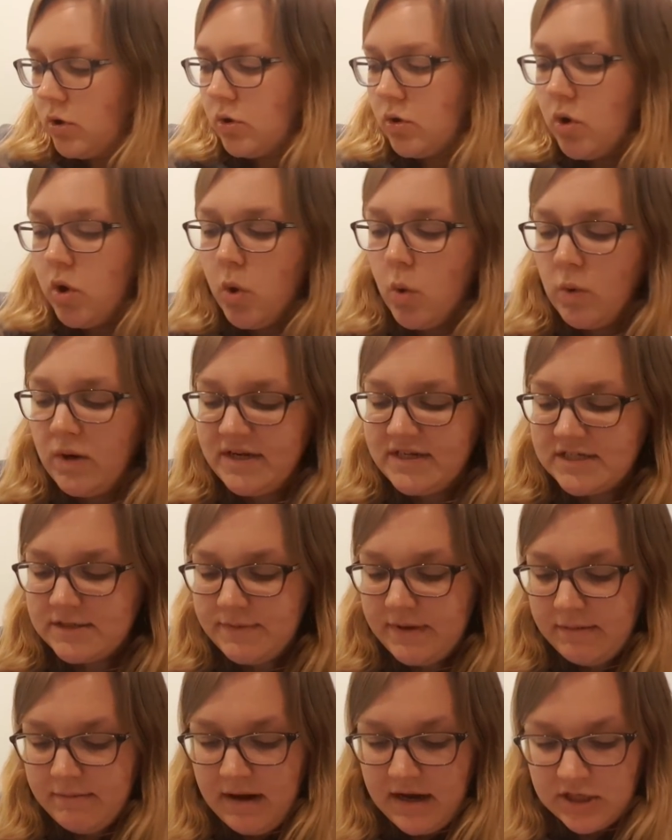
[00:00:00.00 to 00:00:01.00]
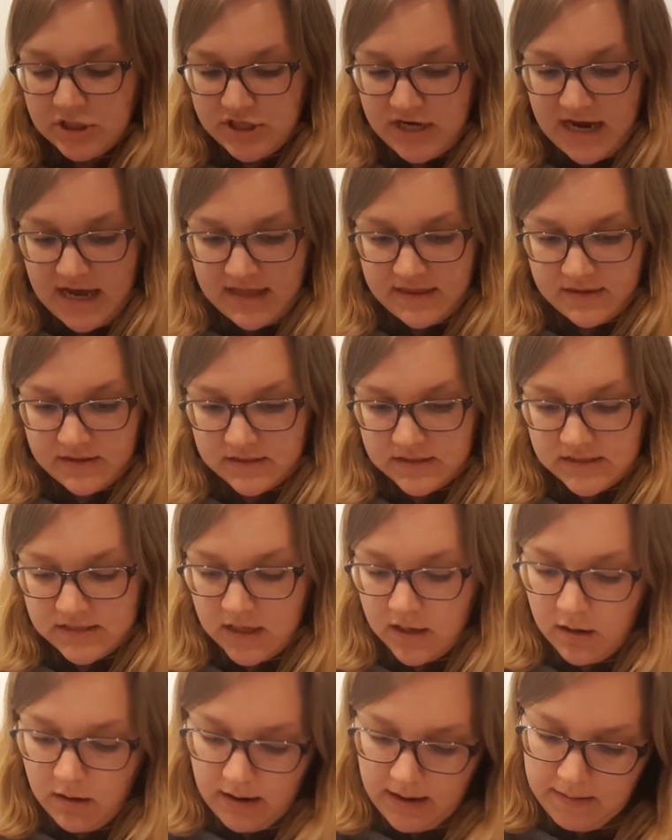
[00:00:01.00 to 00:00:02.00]
calling to me much at the
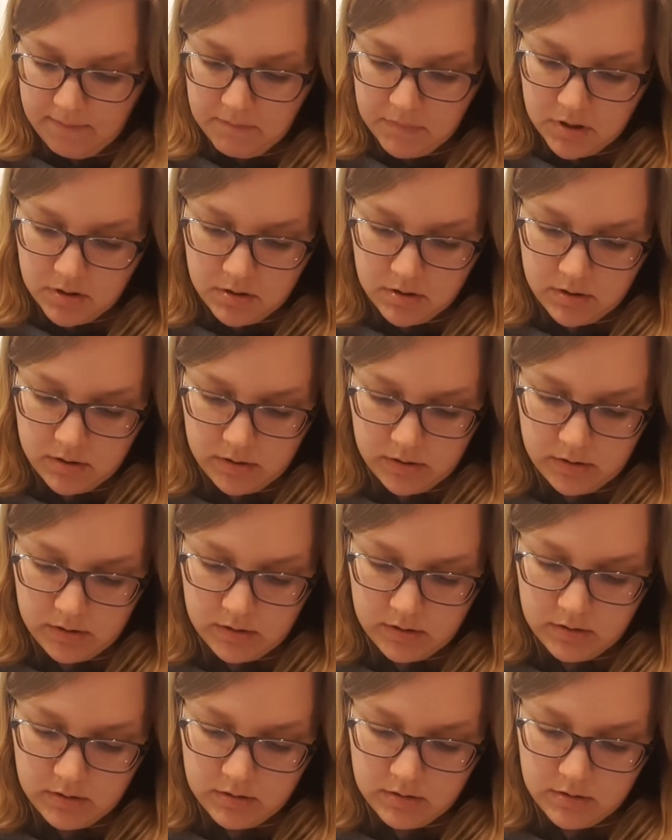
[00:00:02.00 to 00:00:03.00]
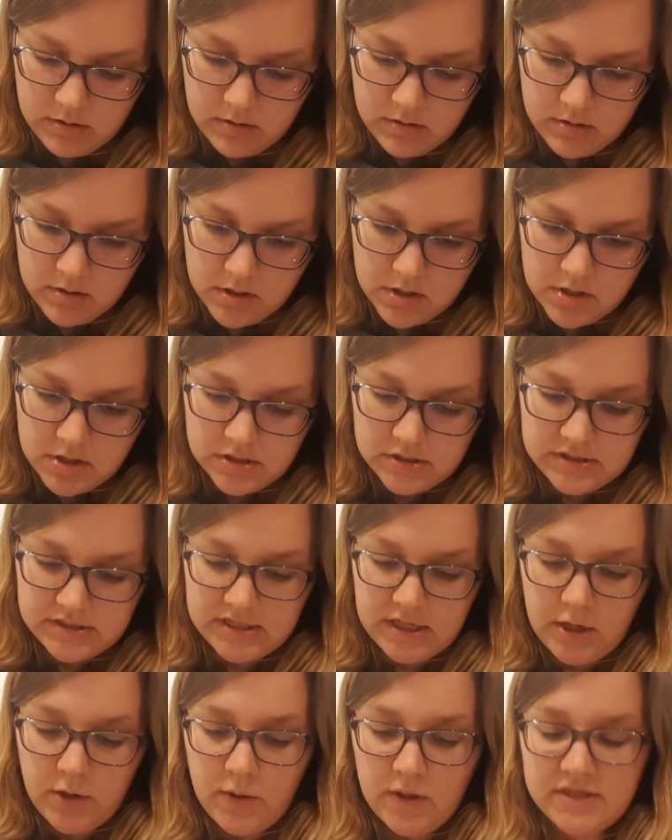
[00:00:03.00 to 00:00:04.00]
time,
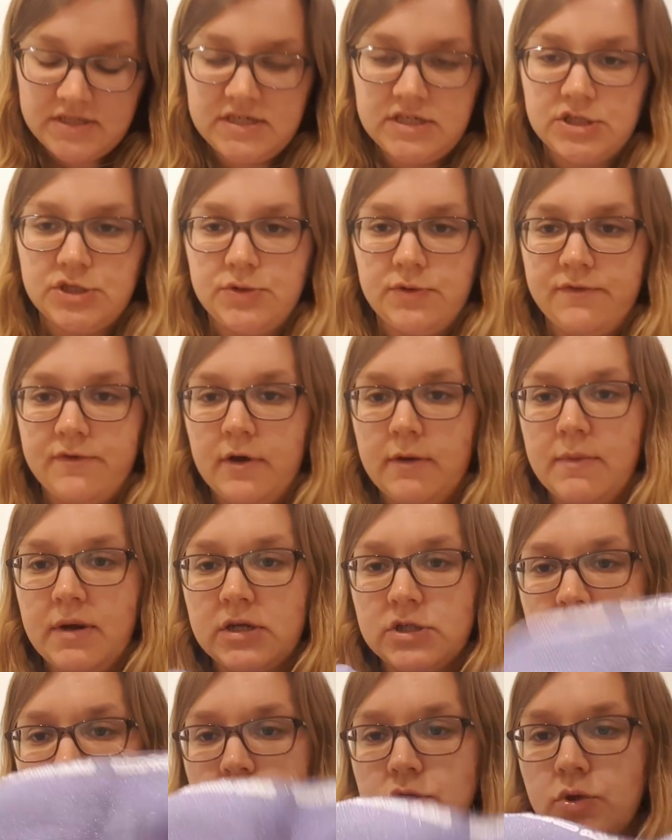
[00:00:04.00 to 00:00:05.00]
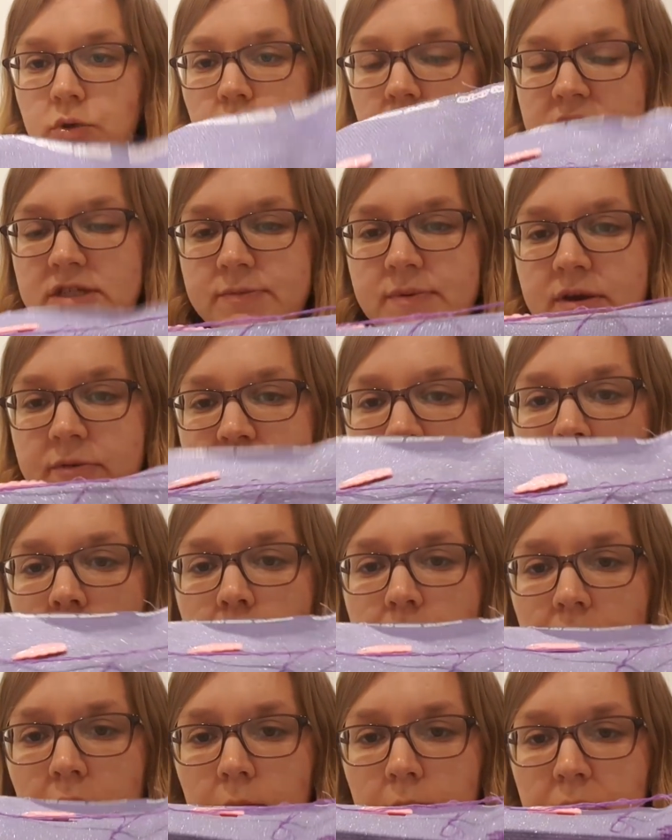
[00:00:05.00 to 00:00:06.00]
so I didn't do very much at all. There's a bit of
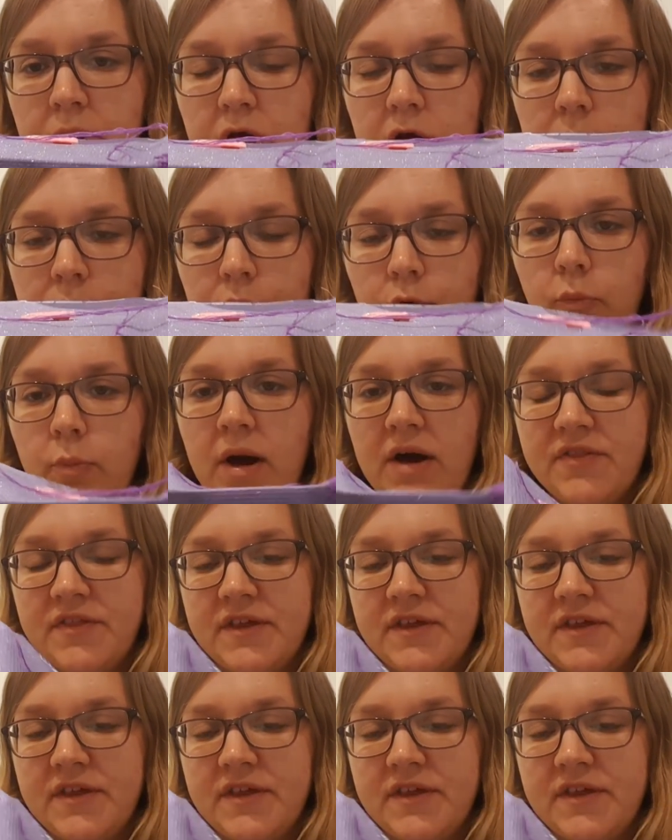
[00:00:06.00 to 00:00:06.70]
purple on purple, but I